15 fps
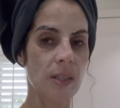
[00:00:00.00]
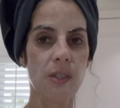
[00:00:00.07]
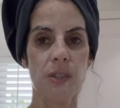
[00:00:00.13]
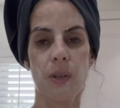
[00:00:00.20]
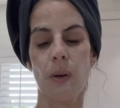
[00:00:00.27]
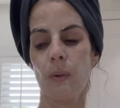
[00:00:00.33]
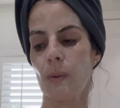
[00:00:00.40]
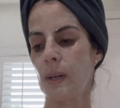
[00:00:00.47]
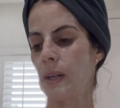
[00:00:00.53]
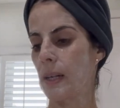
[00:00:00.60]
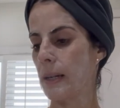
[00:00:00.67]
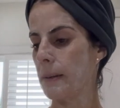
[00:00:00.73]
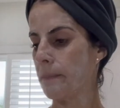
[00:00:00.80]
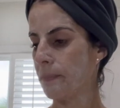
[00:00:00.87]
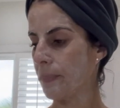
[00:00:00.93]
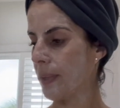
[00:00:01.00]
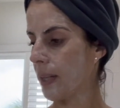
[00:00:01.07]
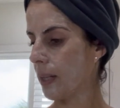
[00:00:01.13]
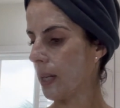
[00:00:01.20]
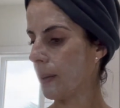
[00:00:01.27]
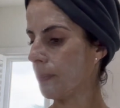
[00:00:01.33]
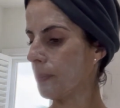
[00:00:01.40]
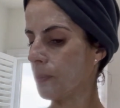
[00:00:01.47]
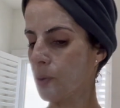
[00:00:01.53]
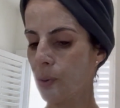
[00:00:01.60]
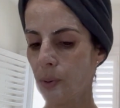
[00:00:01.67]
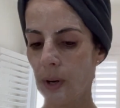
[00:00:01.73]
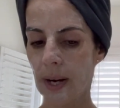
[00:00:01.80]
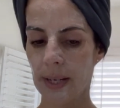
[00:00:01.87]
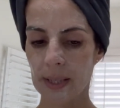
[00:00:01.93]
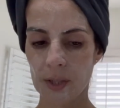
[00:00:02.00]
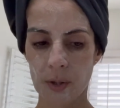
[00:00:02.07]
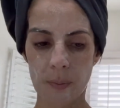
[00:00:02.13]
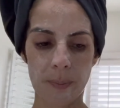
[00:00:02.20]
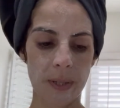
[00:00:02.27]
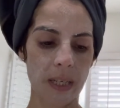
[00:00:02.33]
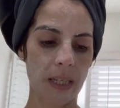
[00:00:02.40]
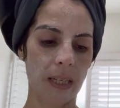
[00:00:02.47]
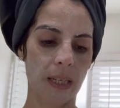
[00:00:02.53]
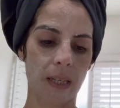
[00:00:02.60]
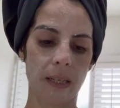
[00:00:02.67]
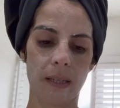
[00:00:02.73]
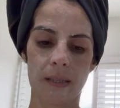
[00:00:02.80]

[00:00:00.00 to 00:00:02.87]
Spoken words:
So I'm trying to be